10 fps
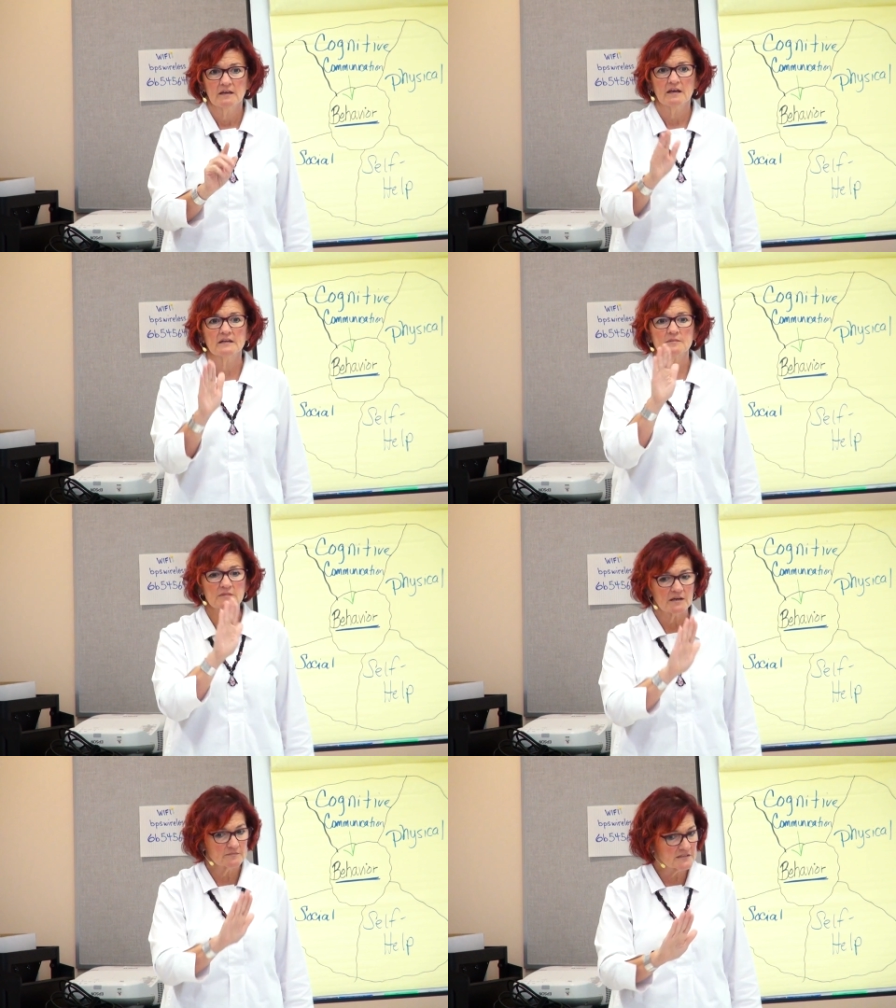and I'm,
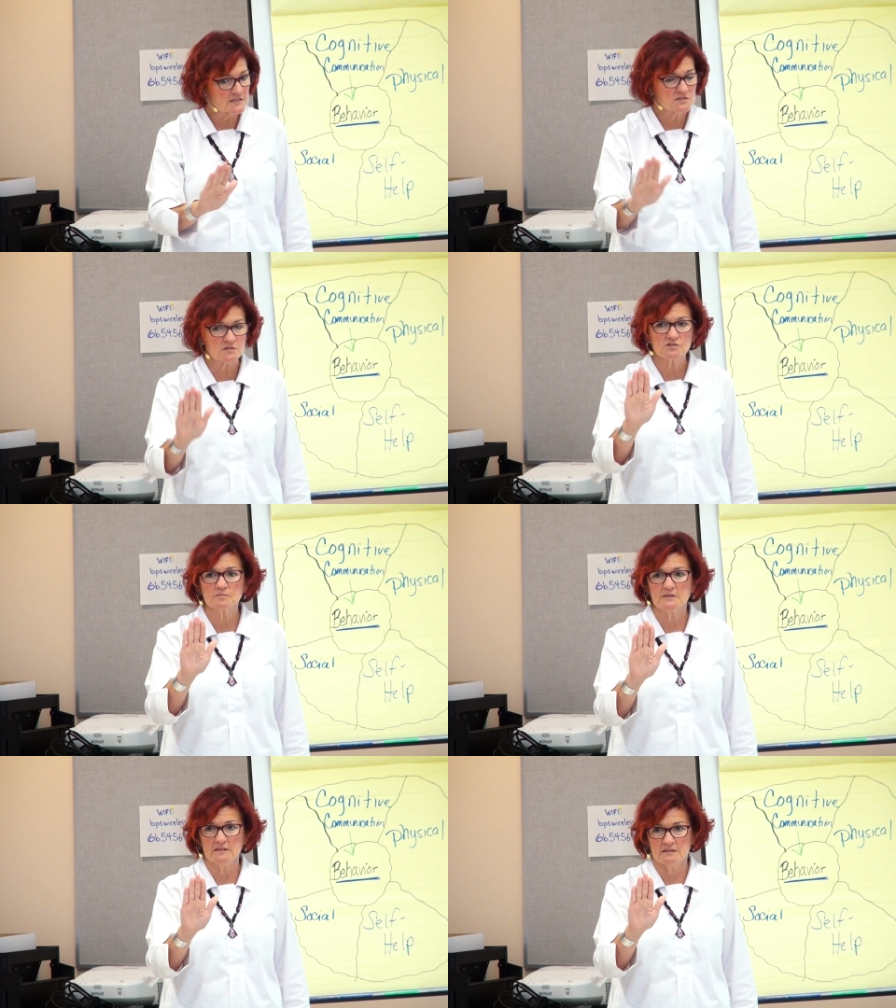I, this is social
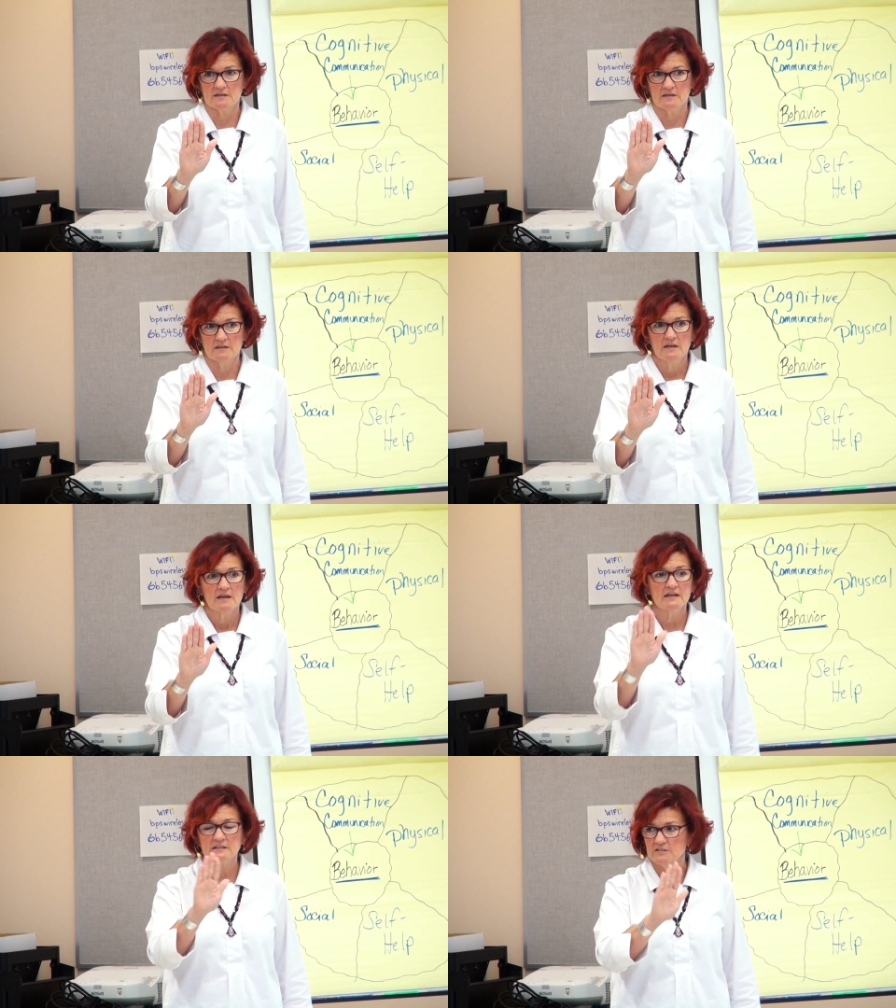media,
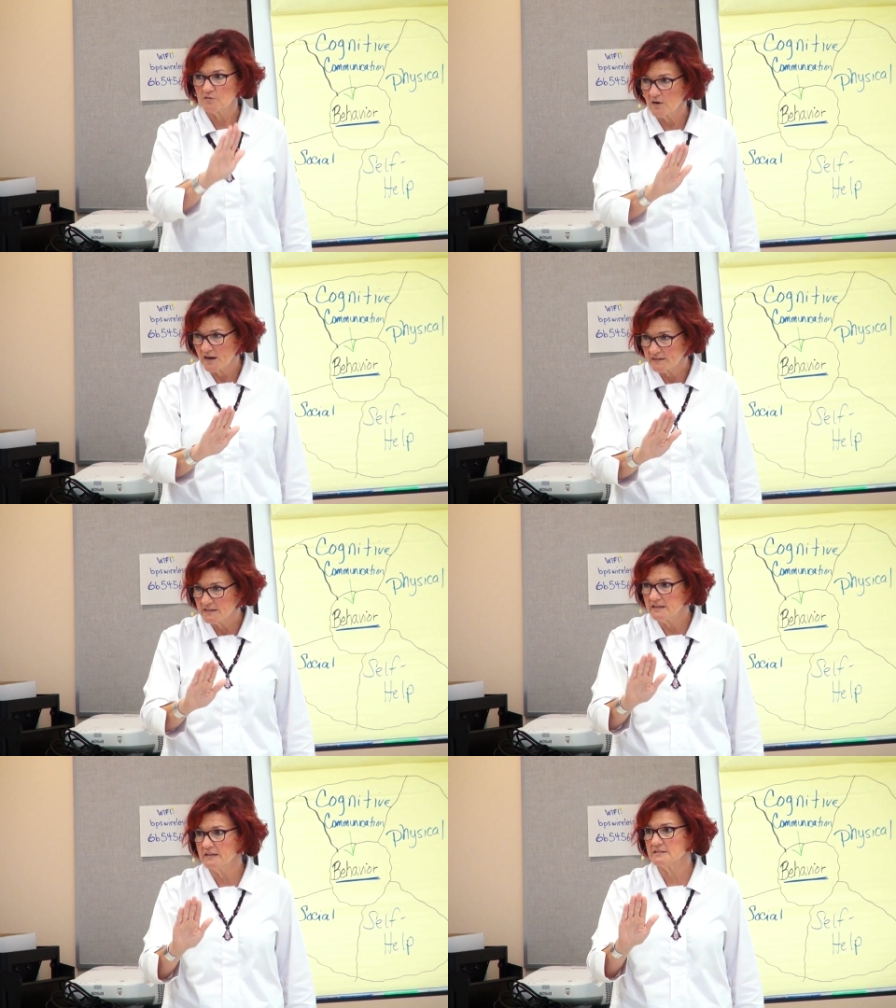and therefore I
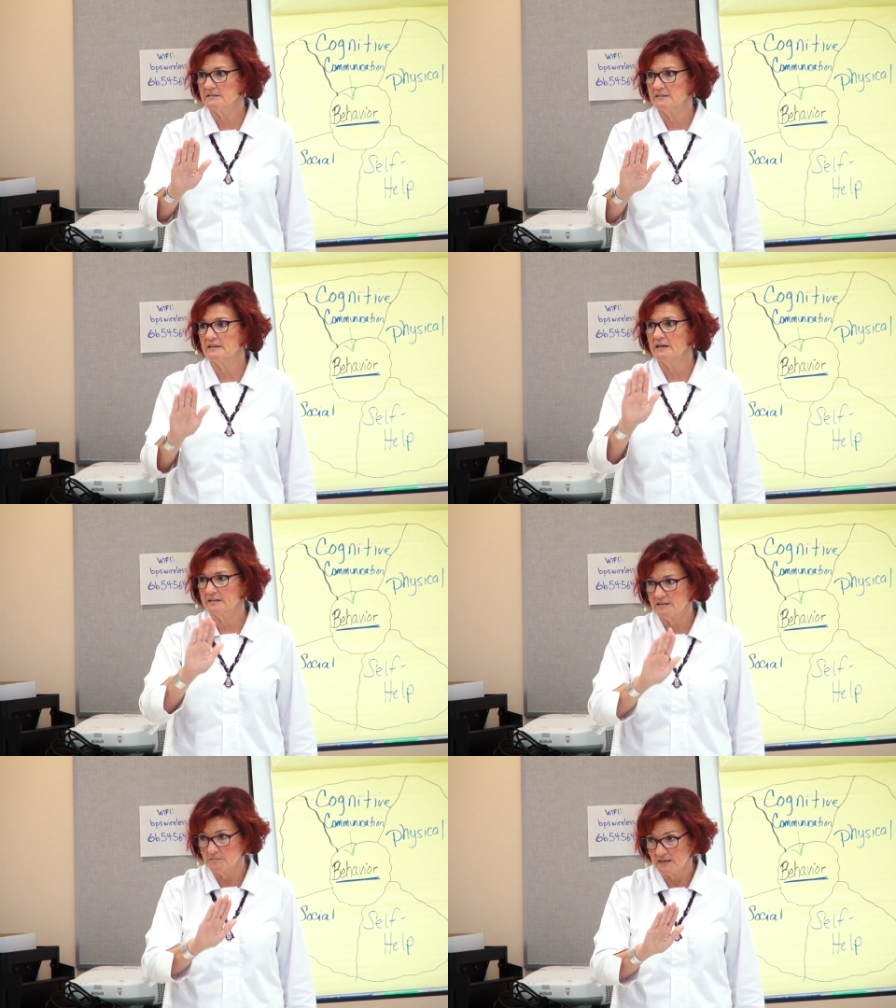can handle it and I
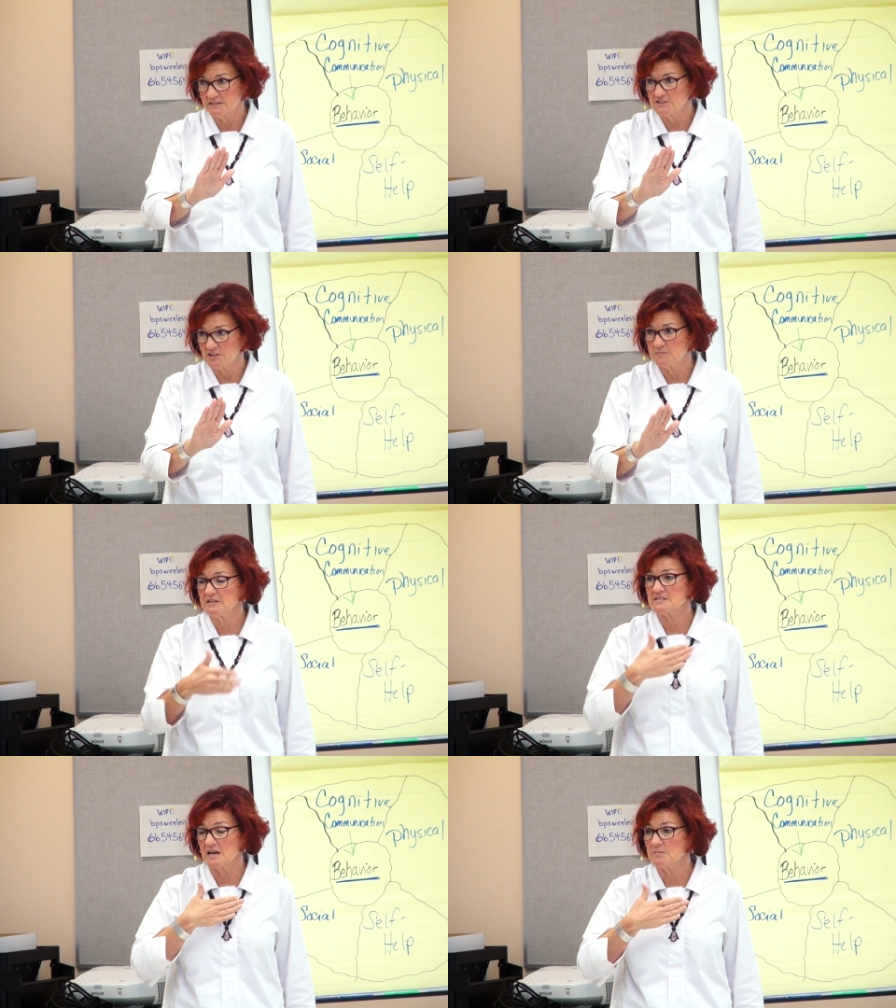can manage it
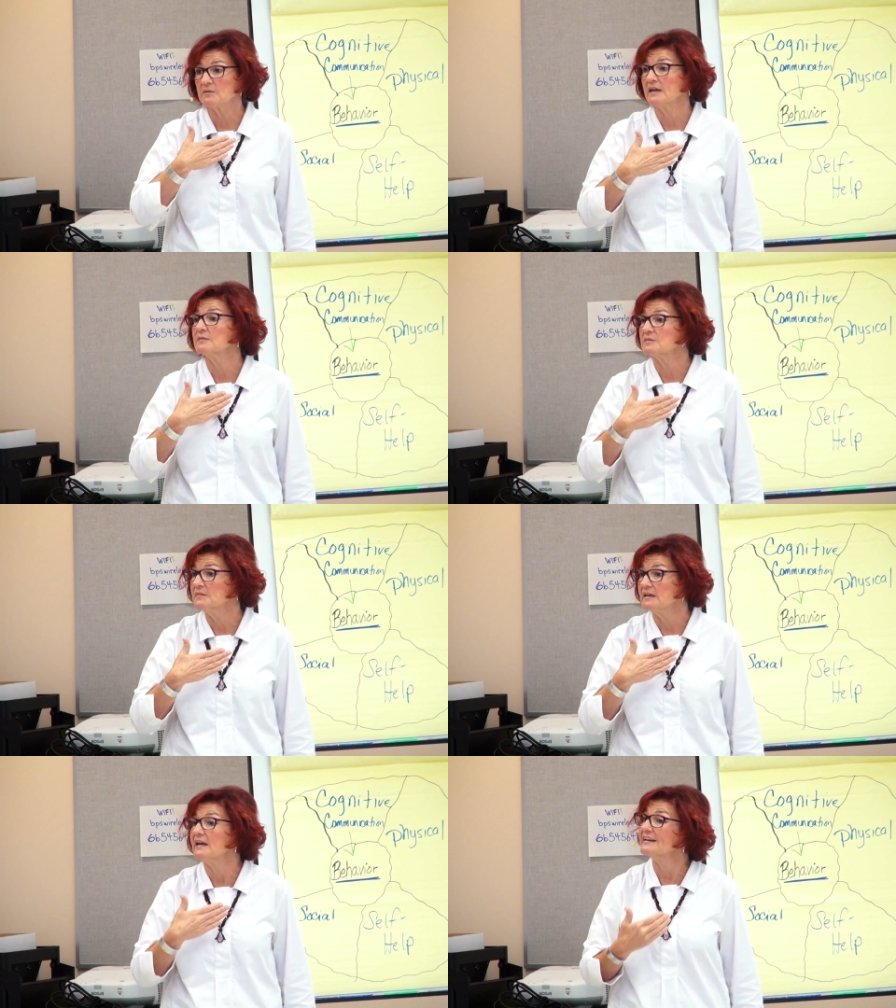because I'm okay with
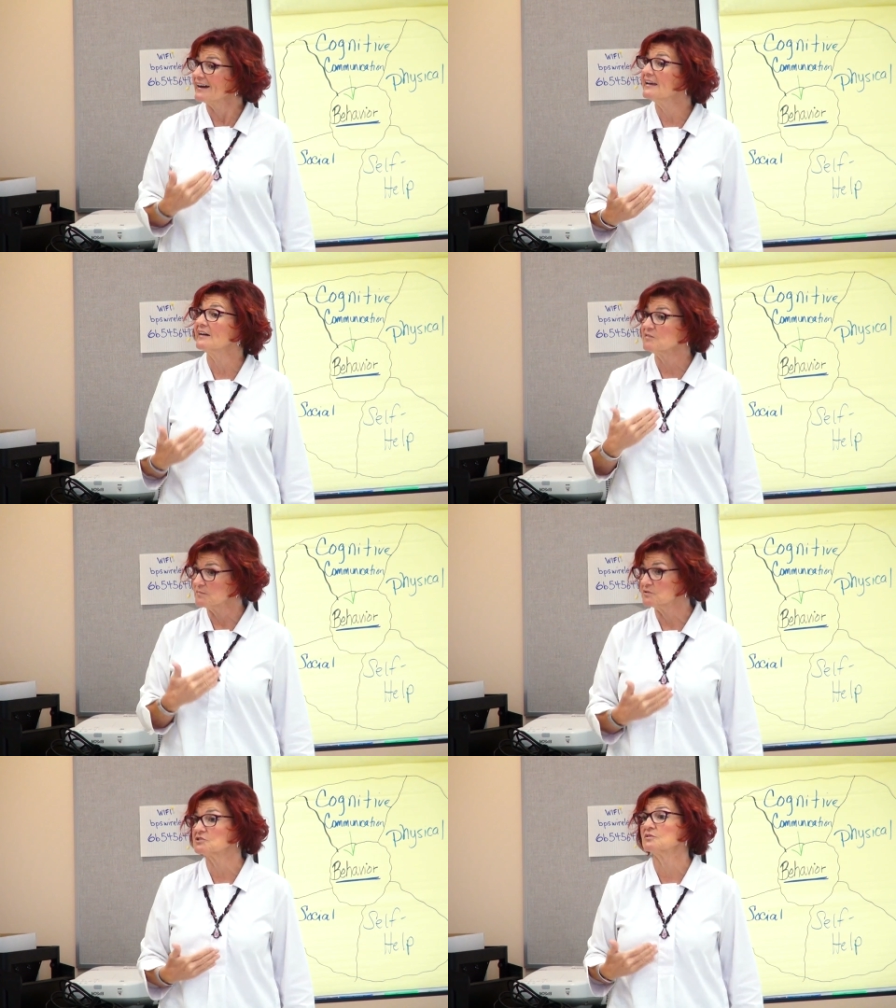me, and I have
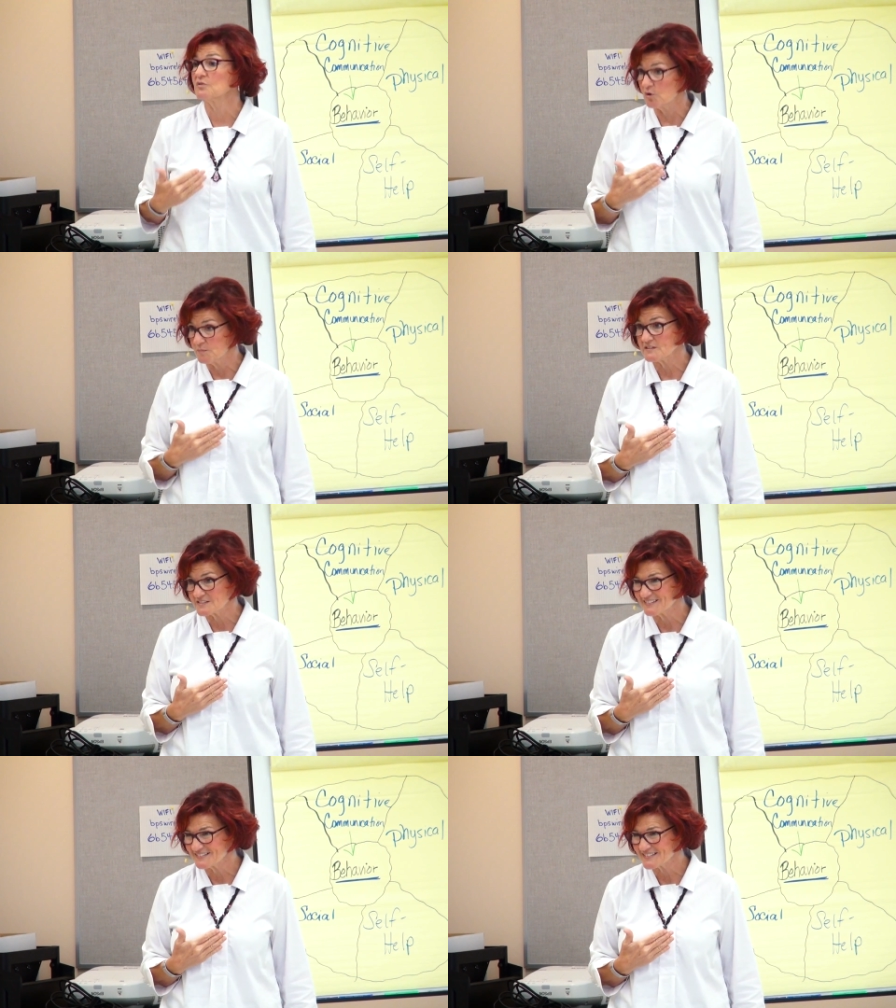emotional coping
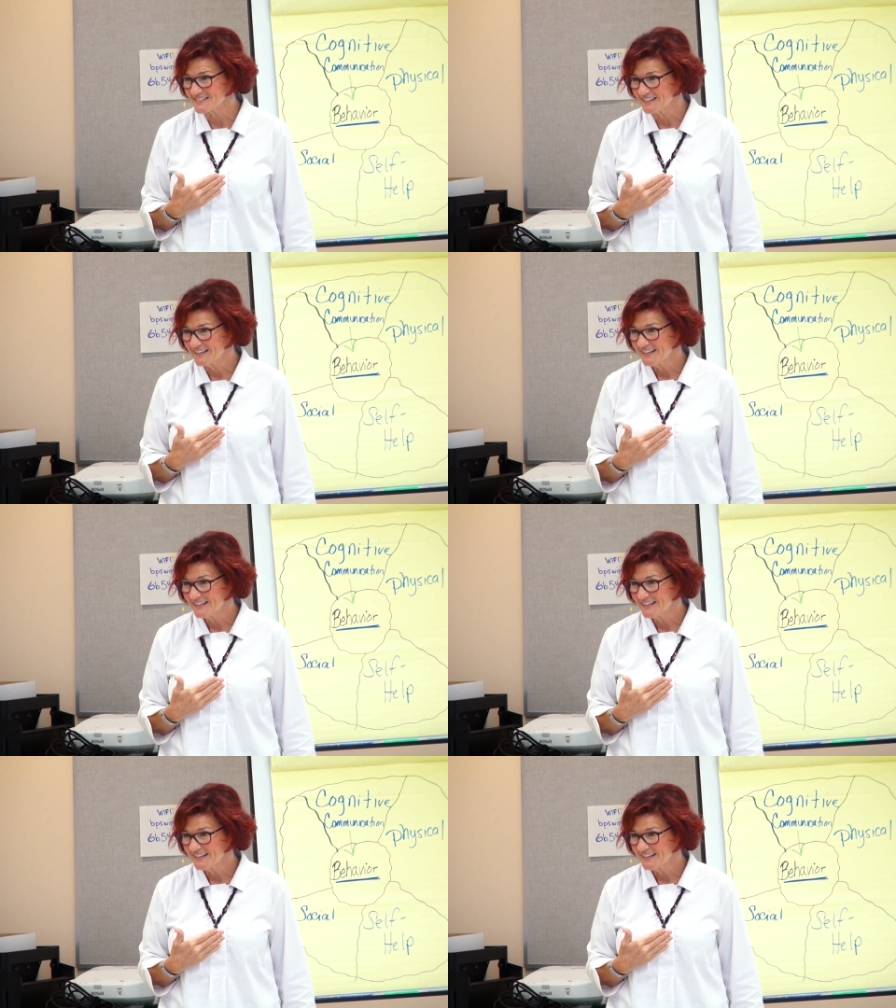skills.